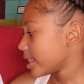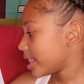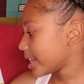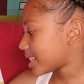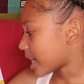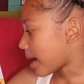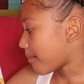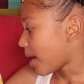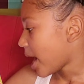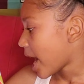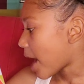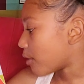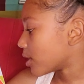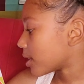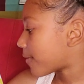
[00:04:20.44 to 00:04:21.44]
This time,
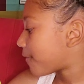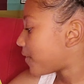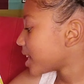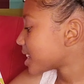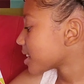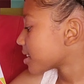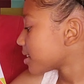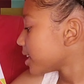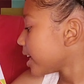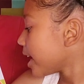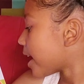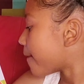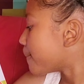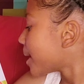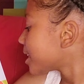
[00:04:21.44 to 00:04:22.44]
I was physically
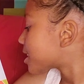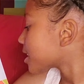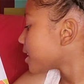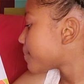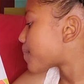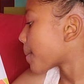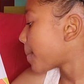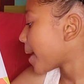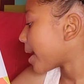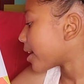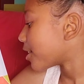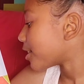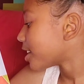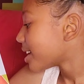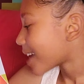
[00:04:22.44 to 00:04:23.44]
and mentally
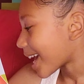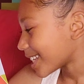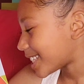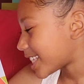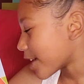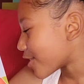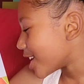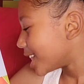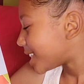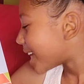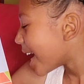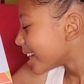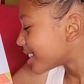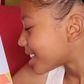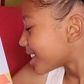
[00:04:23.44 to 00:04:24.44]
prepared. I stared
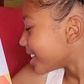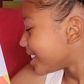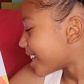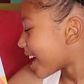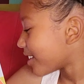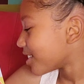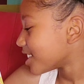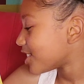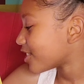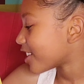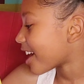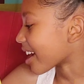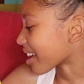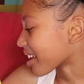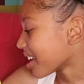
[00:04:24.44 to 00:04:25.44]
intensely down the
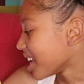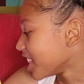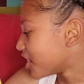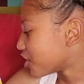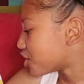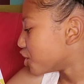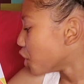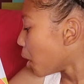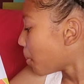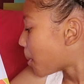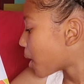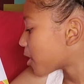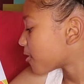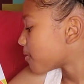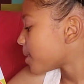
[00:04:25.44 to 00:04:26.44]
track. There's no
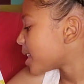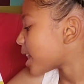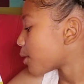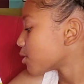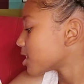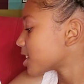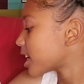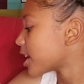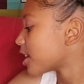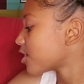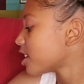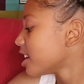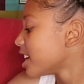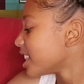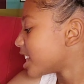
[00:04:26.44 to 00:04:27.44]
part of me that was
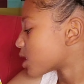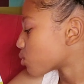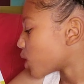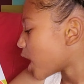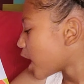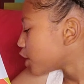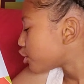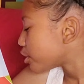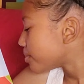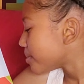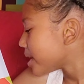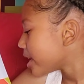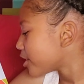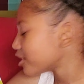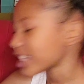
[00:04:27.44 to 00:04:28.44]
scared. This 100
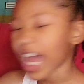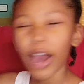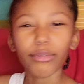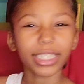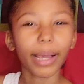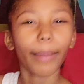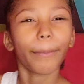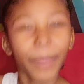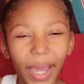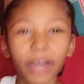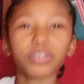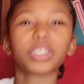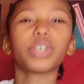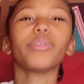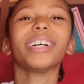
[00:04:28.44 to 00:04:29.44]
meters, I was about
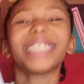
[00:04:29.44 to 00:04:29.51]
to